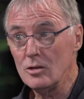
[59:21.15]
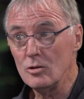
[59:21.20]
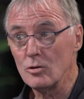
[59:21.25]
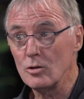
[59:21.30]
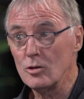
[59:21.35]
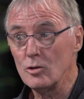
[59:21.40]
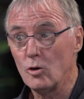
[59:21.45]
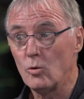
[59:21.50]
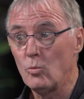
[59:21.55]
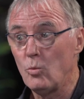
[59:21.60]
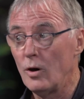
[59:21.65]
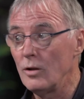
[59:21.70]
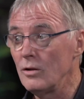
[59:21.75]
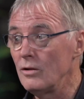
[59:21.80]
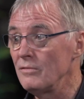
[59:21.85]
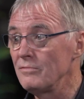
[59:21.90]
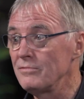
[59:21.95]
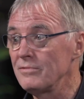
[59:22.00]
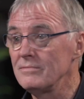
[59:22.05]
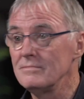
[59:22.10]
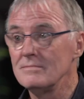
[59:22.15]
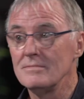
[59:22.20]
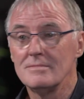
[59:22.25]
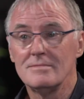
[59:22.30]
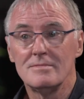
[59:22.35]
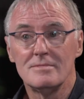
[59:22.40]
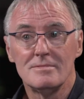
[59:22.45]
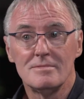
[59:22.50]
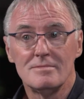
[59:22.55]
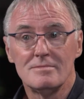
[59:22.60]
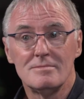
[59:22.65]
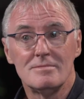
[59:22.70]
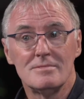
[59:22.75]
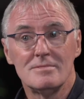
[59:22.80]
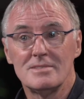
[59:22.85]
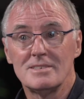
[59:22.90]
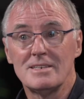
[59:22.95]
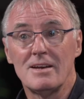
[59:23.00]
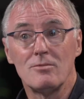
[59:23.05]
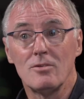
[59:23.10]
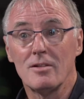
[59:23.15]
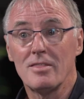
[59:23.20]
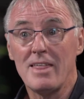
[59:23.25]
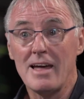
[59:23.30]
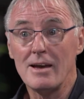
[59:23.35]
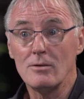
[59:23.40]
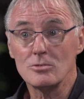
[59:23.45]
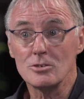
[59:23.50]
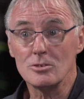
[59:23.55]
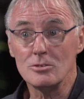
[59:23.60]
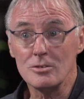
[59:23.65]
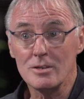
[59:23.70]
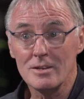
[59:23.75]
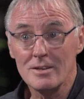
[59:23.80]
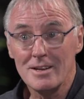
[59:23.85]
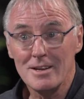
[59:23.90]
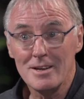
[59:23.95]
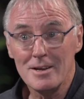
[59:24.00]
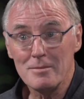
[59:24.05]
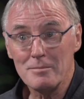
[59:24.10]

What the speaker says: you're one of several thousand